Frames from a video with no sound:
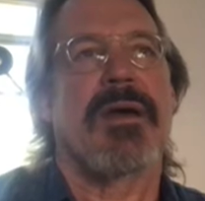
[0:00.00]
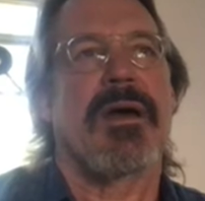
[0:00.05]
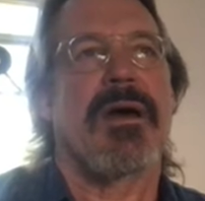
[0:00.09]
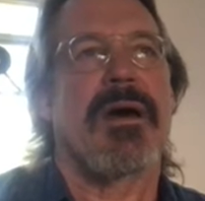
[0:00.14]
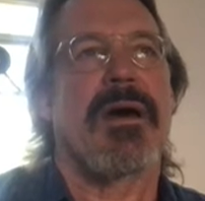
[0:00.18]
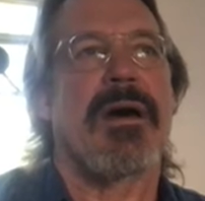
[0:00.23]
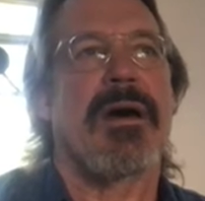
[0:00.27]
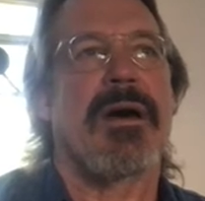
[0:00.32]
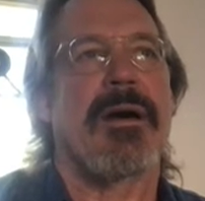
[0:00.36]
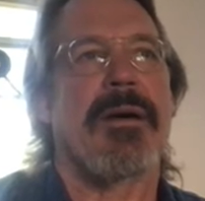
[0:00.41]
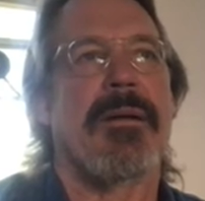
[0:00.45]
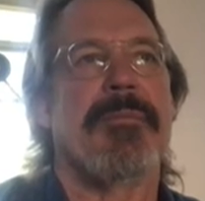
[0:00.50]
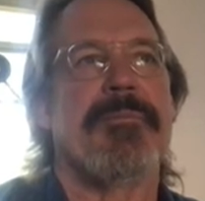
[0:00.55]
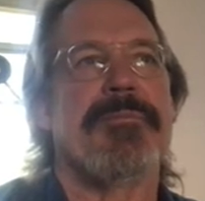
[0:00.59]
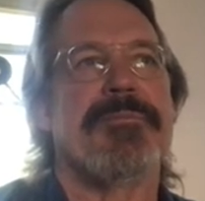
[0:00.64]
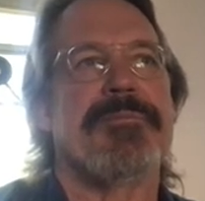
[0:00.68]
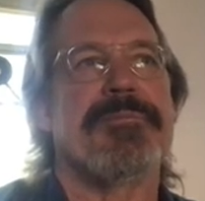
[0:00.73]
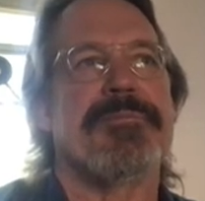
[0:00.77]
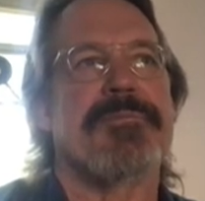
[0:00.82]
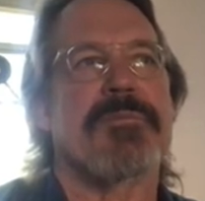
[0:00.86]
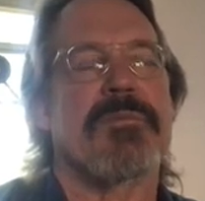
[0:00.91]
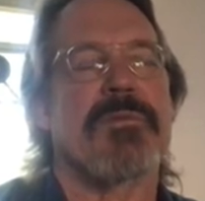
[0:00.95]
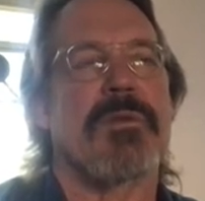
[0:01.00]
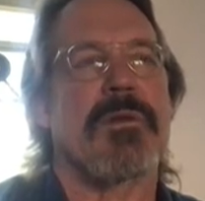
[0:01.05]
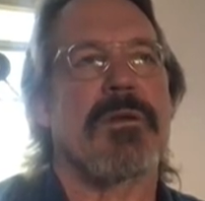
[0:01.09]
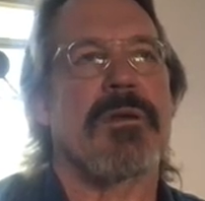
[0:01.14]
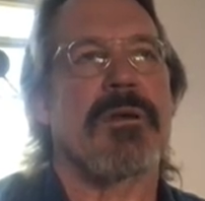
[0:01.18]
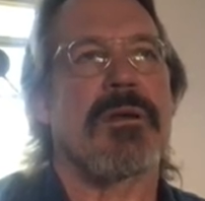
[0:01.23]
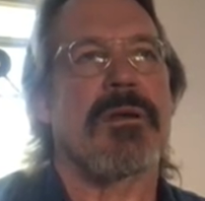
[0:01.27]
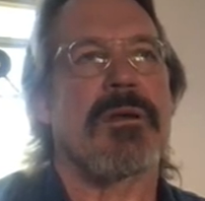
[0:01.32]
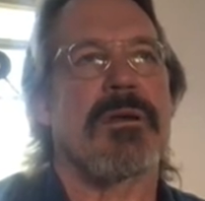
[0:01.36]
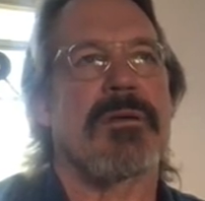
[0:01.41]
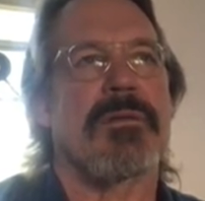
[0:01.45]
Um,
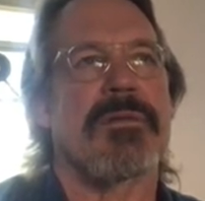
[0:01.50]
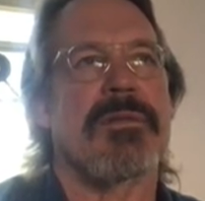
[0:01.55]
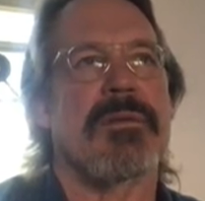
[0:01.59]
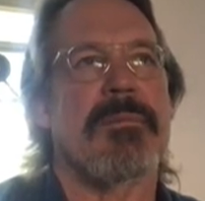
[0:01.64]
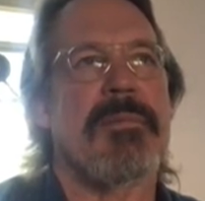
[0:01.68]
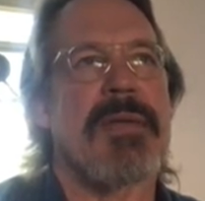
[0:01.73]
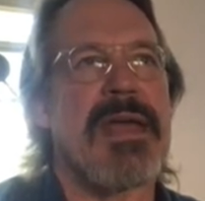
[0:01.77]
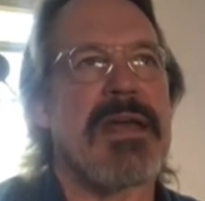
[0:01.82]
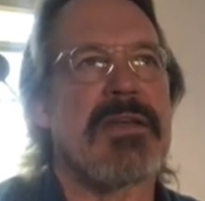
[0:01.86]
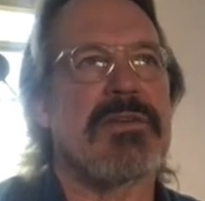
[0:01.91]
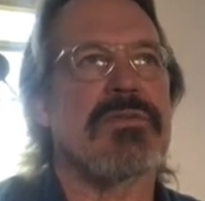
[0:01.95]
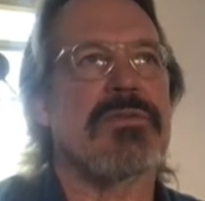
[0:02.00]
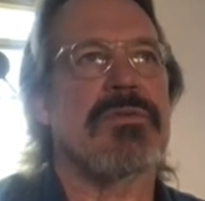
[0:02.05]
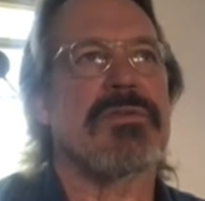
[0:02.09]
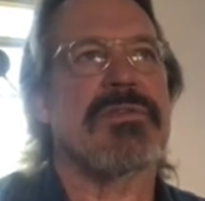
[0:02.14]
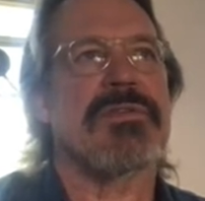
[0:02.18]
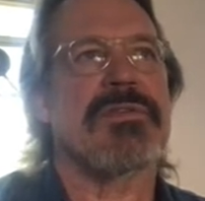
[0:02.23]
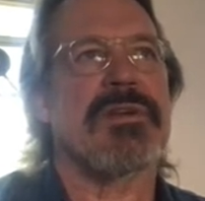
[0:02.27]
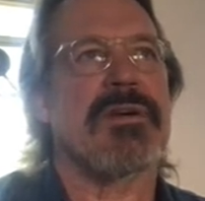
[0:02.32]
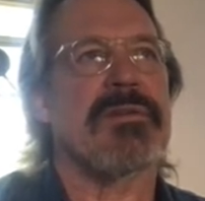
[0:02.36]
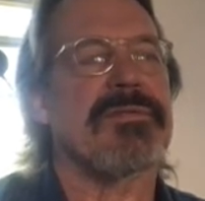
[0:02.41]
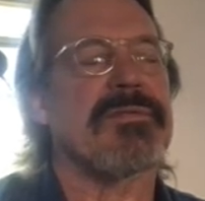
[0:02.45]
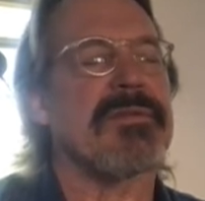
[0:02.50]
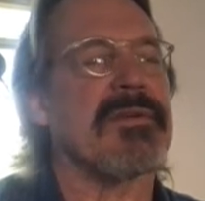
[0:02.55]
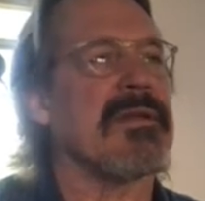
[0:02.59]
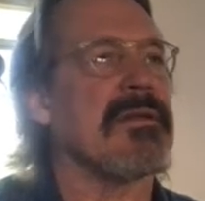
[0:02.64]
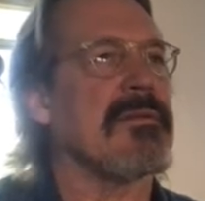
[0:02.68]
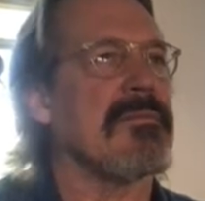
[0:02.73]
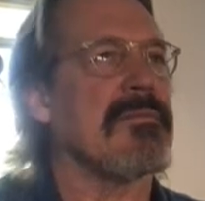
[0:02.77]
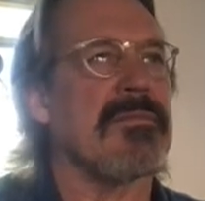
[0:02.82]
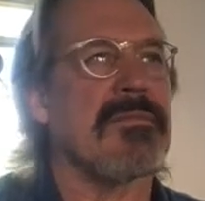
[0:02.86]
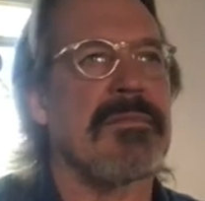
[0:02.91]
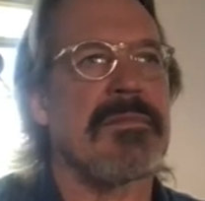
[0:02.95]
uh, the manual stuff
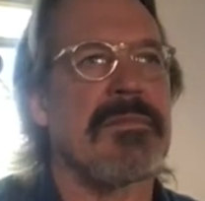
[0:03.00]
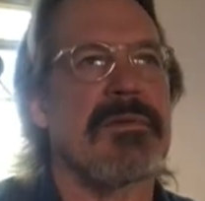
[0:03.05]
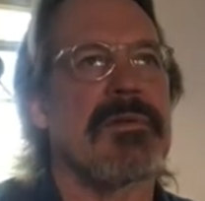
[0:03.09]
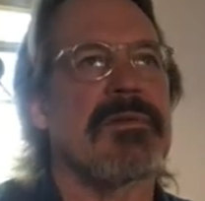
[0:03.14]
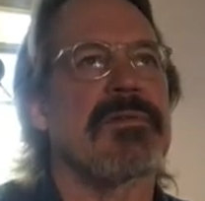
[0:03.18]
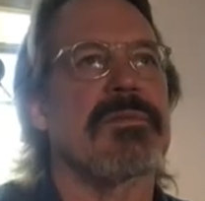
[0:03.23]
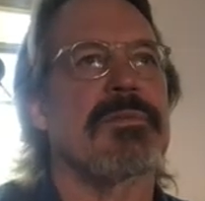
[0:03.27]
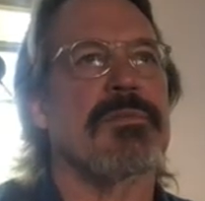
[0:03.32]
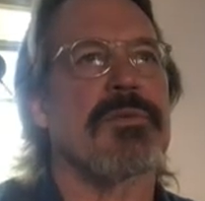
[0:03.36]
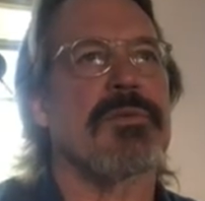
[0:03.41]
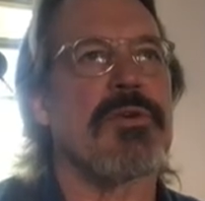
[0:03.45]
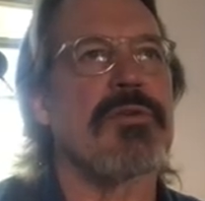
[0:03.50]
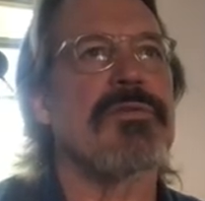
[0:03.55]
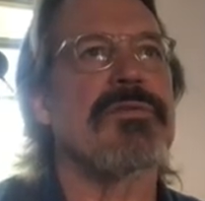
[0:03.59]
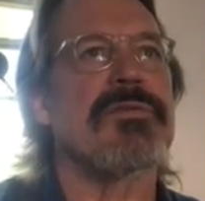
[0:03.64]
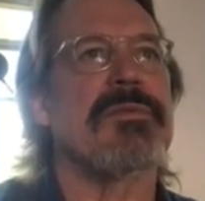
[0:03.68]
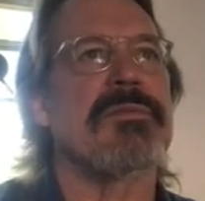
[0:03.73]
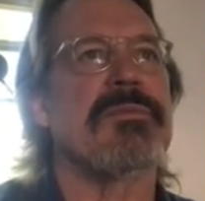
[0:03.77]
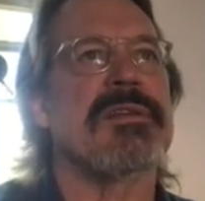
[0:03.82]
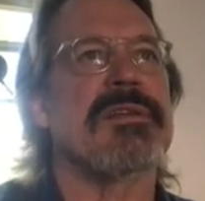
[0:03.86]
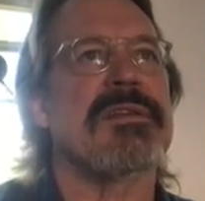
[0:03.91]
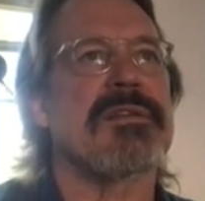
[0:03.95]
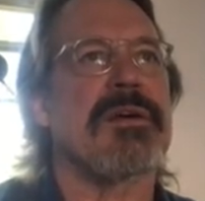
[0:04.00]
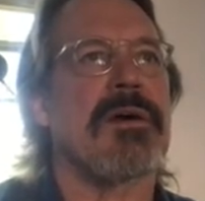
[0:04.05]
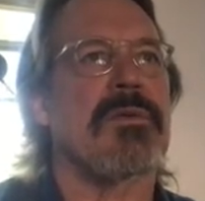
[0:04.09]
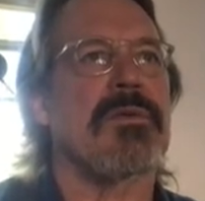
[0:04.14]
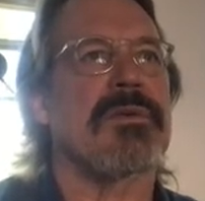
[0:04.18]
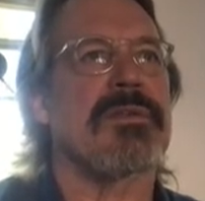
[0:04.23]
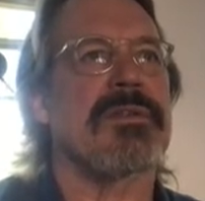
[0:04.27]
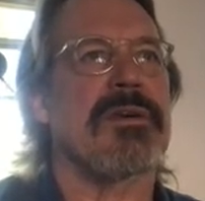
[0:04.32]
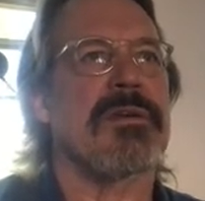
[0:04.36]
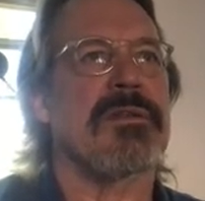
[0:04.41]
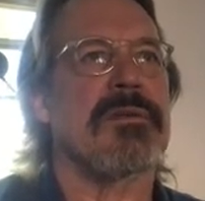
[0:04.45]
can is proven be dealt
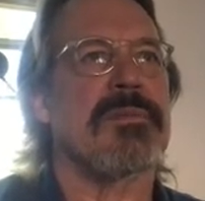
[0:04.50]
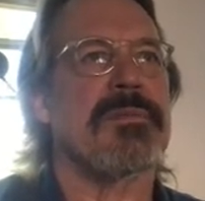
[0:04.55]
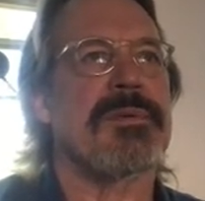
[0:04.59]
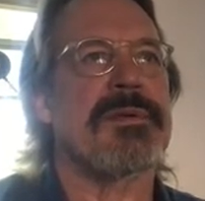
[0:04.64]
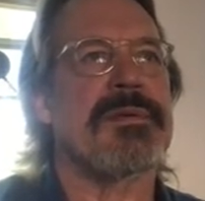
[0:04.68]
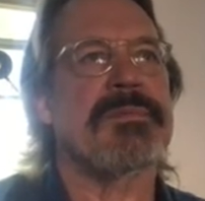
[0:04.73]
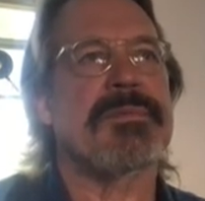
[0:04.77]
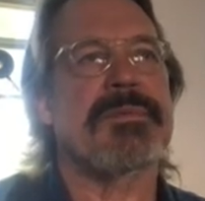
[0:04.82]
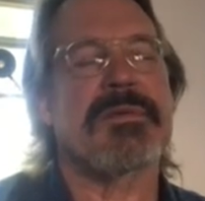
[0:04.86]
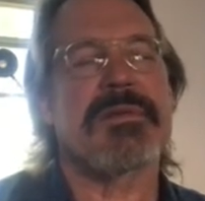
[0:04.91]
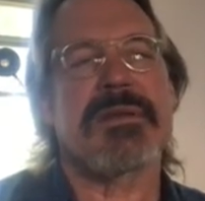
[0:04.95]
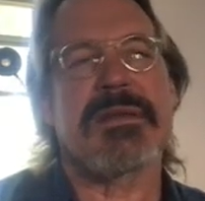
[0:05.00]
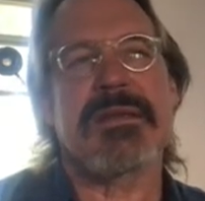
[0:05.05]
with other people.